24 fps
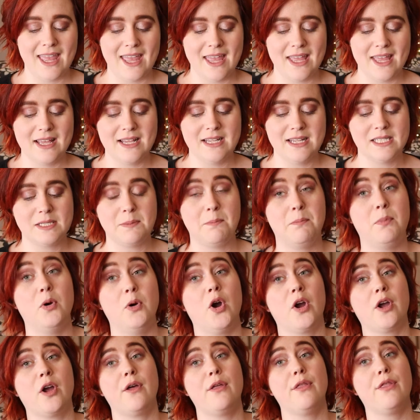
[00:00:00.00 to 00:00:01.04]
is
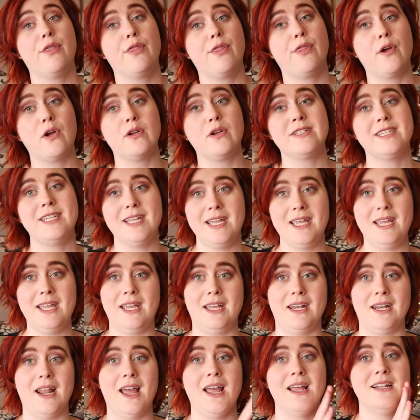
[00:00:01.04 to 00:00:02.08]
book
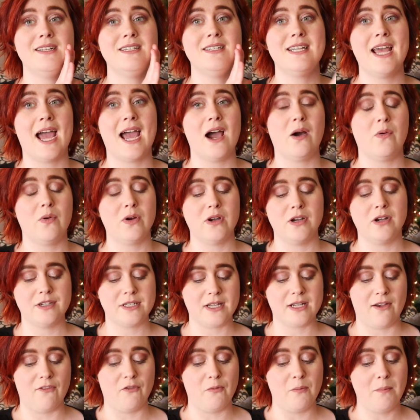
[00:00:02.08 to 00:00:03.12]
13,
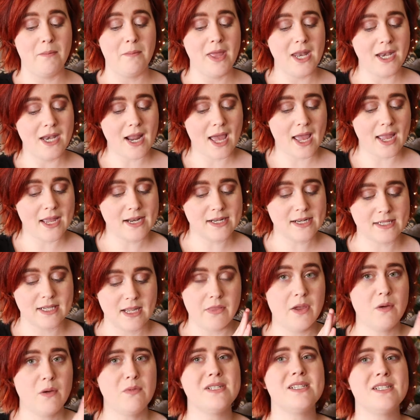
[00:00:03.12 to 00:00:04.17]
Towers of Midnight.
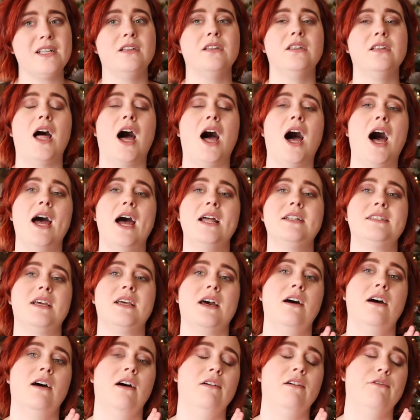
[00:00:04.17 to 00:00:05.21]
There was a lot
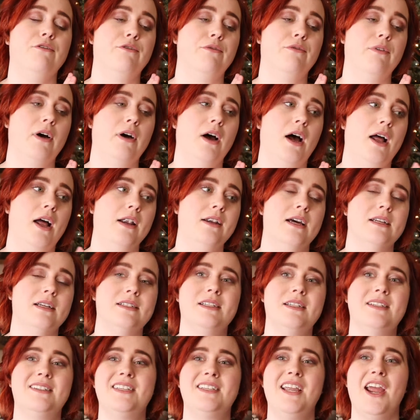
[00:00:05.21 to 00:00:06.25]
of
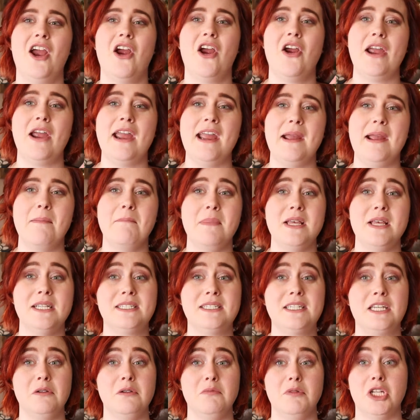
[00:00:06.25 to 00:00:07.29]
unnecessary
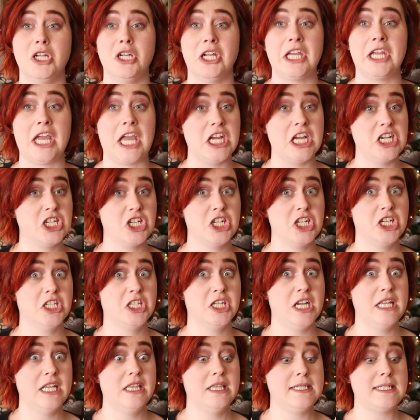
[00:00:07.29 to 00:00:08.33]

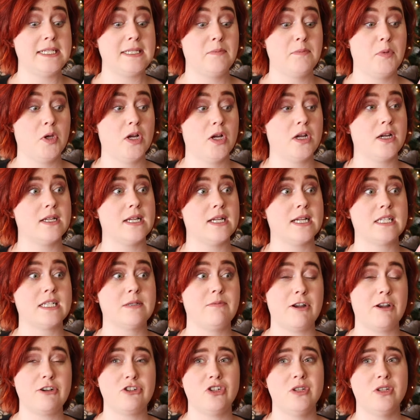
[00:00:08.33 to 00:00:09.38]
miscommunication in this book,
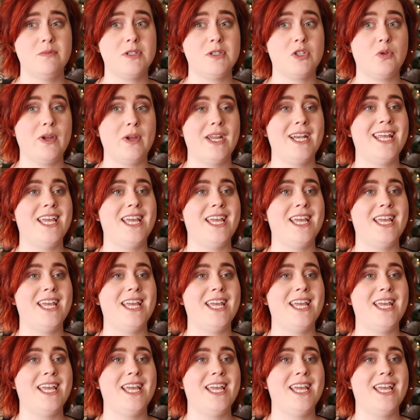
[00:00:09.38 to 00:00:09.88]
especially between